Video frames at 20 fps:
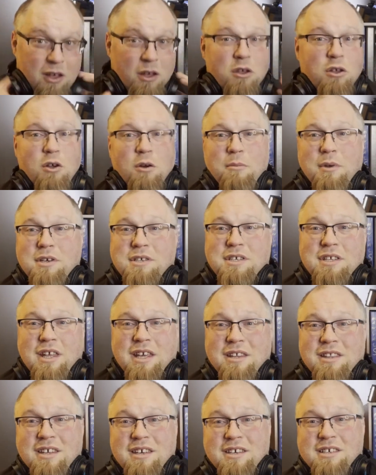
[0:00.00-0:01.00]
you're mixing
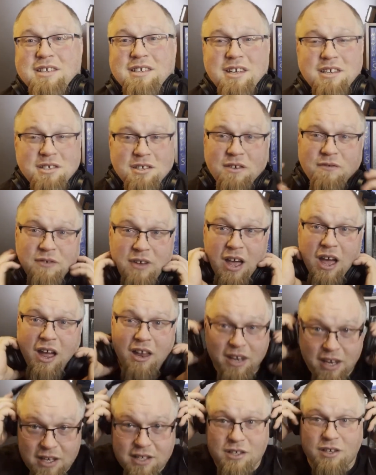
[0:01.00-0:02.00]
like this. So if I
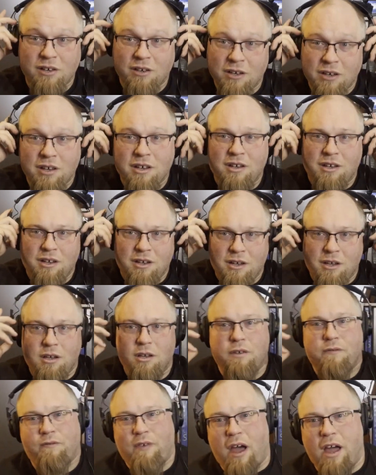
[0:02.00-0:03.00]
need to
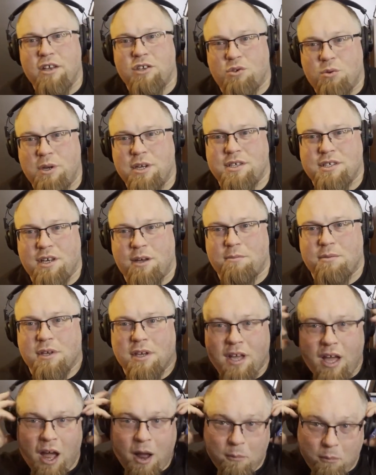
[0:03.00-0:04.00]
fine tweak
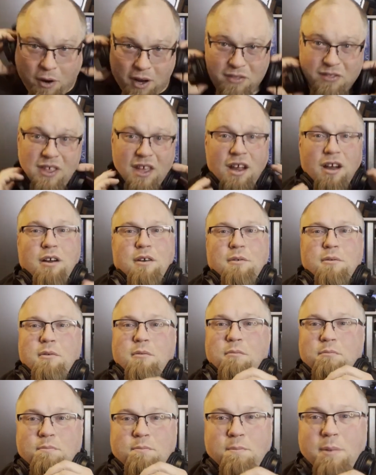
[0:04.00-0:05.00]
something, I'm right there.
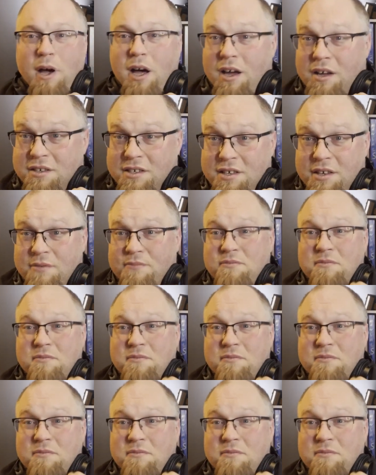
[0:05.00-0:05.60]
But